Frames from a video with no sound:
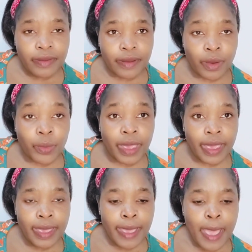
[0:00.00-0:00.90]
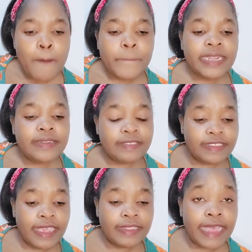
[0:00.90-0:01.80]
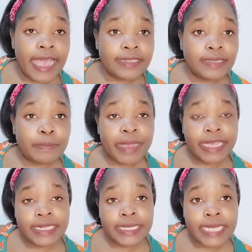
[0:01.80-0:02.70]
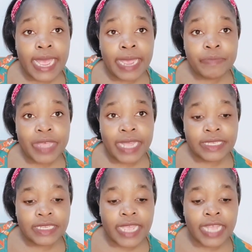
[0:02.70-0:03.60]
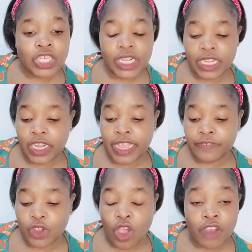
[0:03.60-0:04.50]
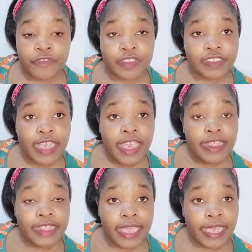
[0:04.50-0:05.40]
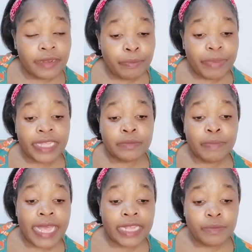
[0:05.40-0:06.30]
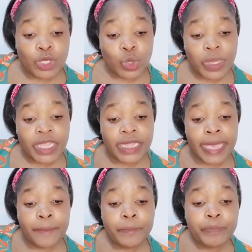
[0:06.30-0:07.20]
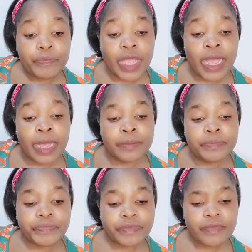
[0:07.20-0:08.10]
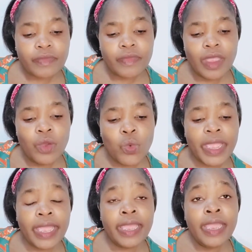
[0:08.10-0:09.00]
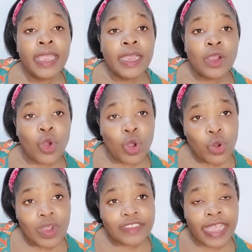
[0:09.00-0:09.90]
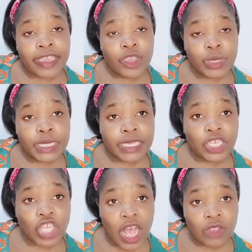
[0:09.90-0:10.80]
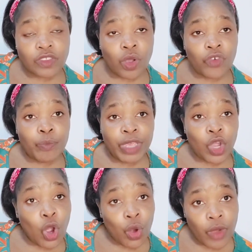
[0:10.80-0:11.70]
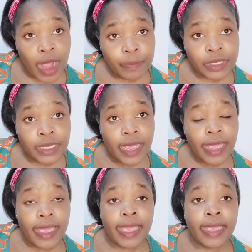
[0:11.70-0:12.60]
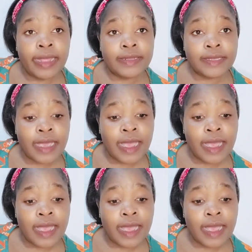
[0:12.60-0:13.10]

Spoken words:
Okay, but it is said that by the time that he actually left office, they had bad blood between them, where Gono was accusing Charles of being corrupt and